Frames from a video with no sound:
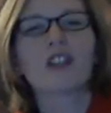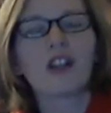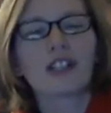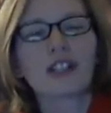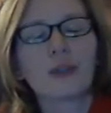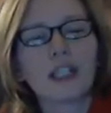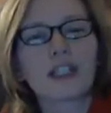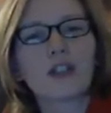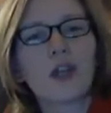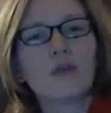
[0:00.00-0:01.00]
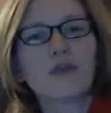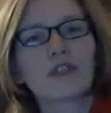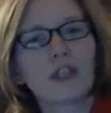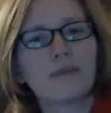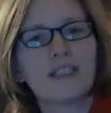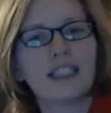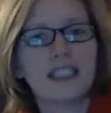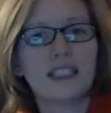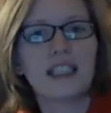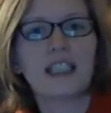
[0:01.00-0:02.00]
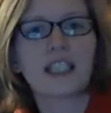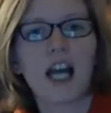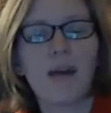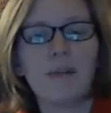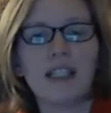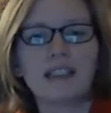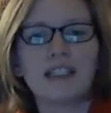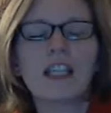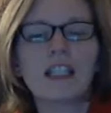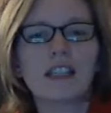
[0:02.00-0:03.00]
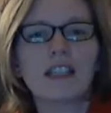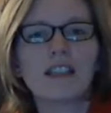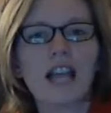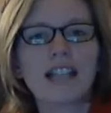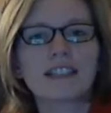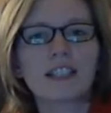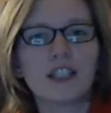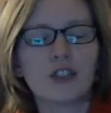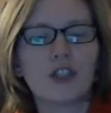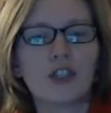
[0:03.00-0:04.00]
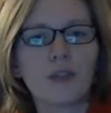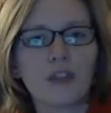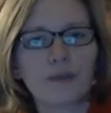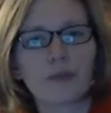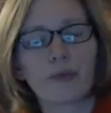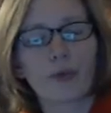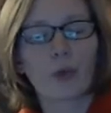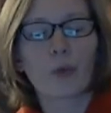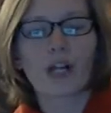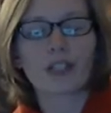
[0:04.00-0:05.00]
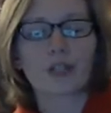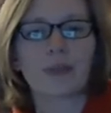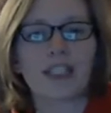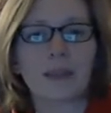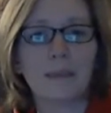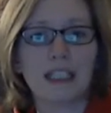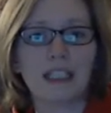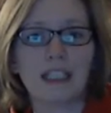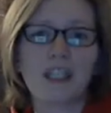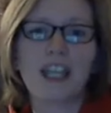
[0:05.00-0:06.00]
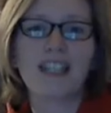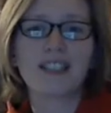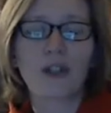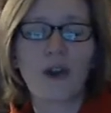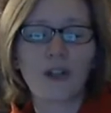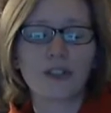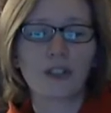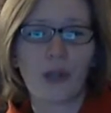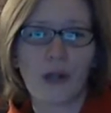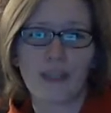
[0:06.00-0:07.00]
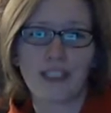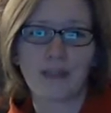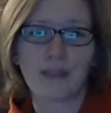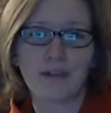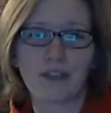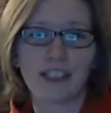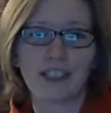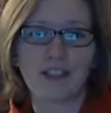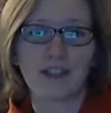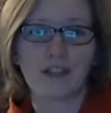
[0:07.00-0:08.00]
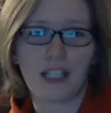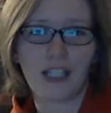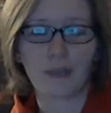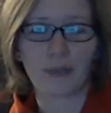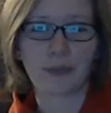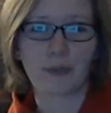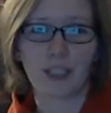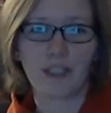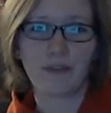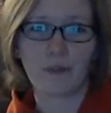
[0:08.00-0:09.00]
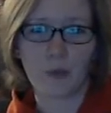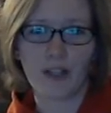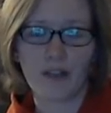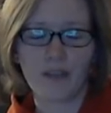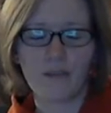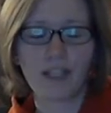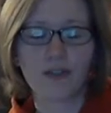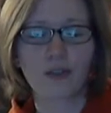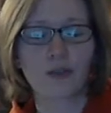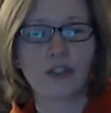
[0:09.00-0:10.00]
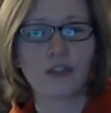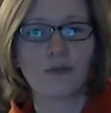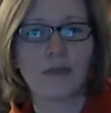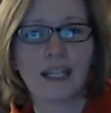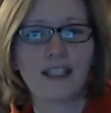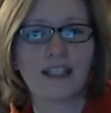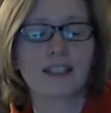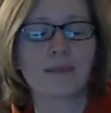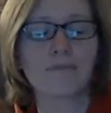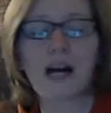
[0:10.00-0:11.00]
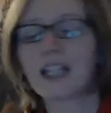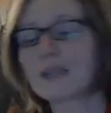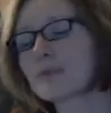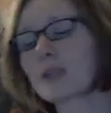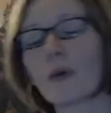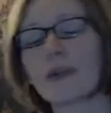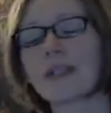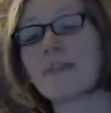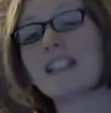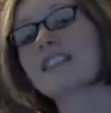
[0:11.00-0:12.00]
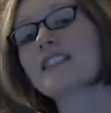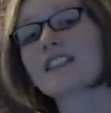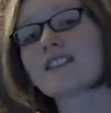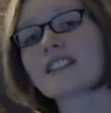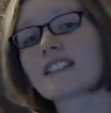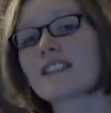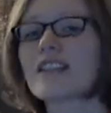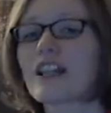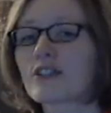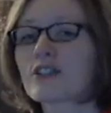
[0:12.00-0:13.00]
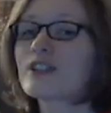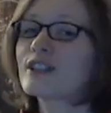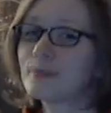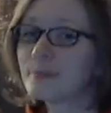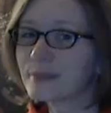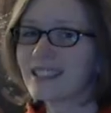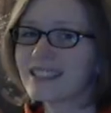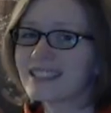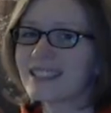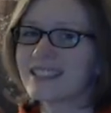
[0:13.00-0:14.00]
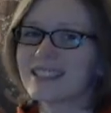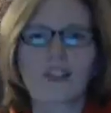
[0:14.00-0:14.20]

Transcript: On a quick note from DC Comics, the last issue of Before Watchmen Comedian is also going to be released on April 24th. Make sure you make this mind-blowing miniseries collection complete.